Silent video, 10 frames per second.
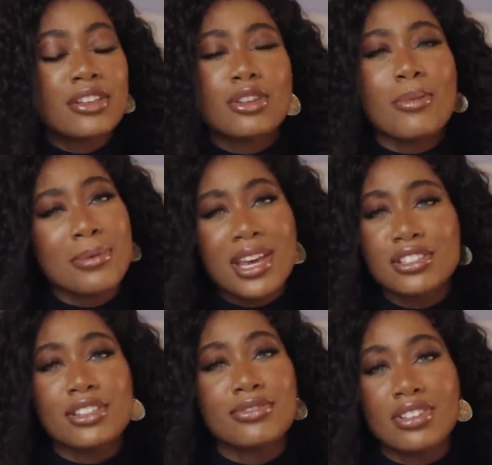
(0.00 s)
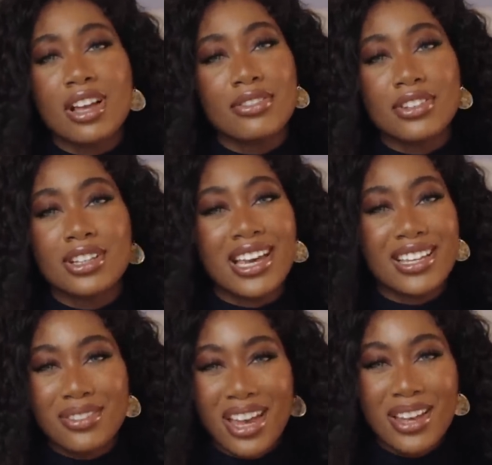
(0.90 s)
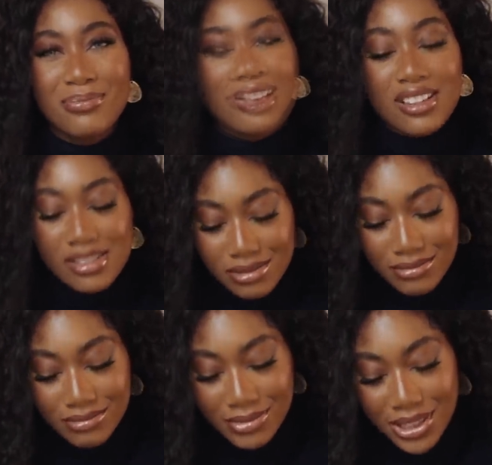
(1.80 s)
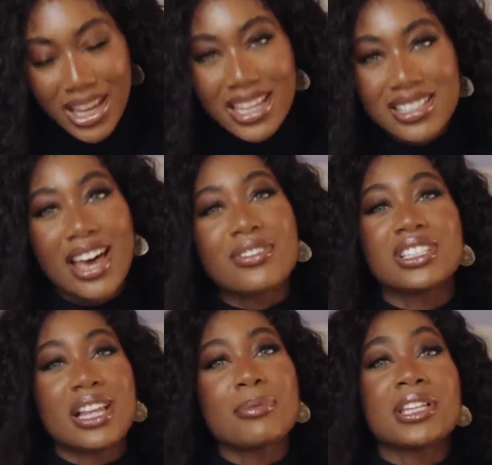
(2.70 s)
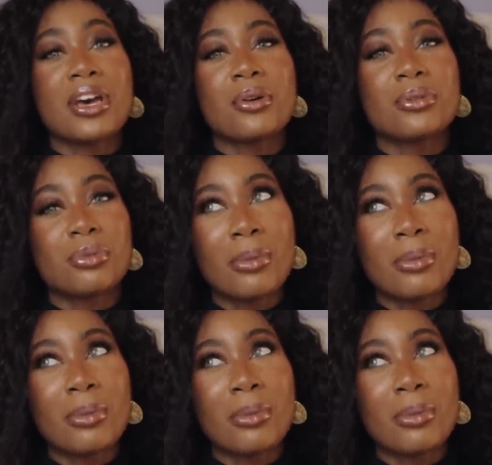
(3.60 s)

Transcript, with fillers: So maybe I should vlog for you guys, right? Um, you guys have to let me know.